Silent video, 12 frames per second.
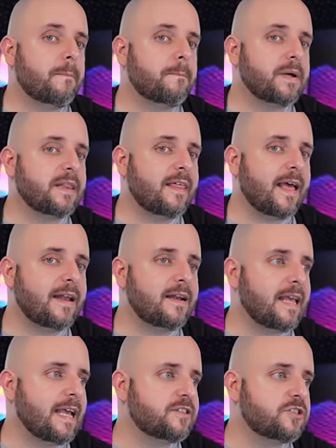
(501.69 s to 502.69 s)
But then
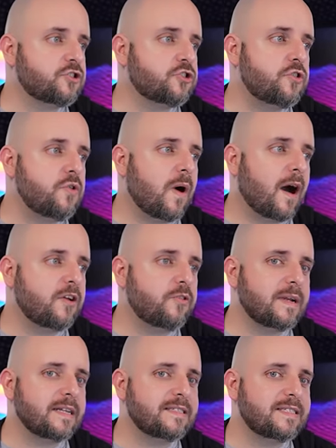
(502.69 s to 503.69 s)
it's
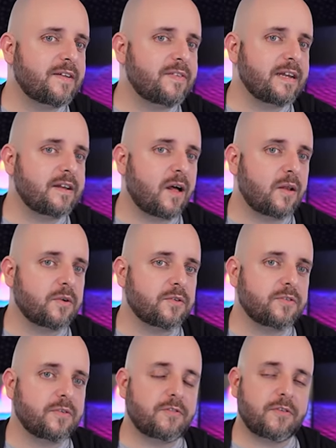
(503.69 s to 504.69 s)

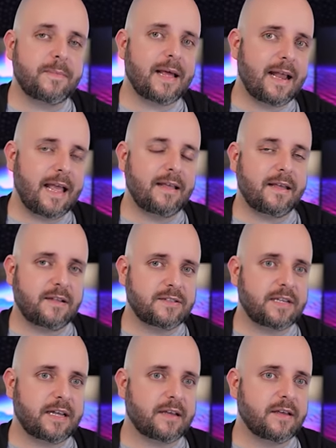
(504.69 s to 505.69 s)
$270 from that 8 gig
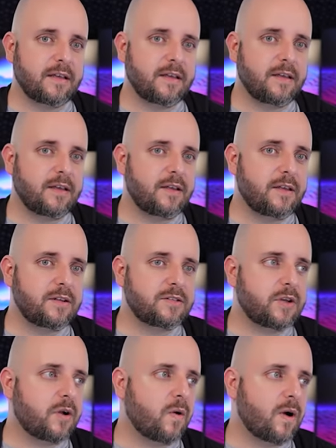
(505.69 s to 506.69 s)
stick
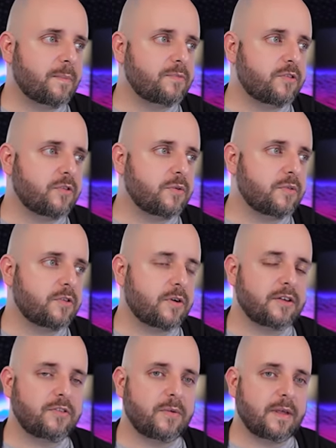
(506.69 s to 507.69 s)
to go up to
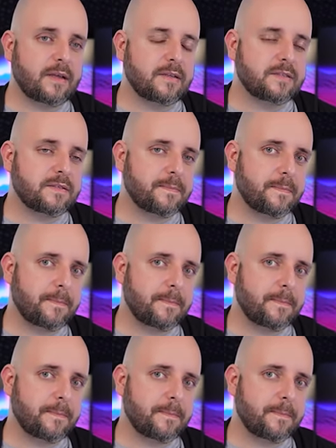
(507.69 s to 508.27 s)
32 gigs.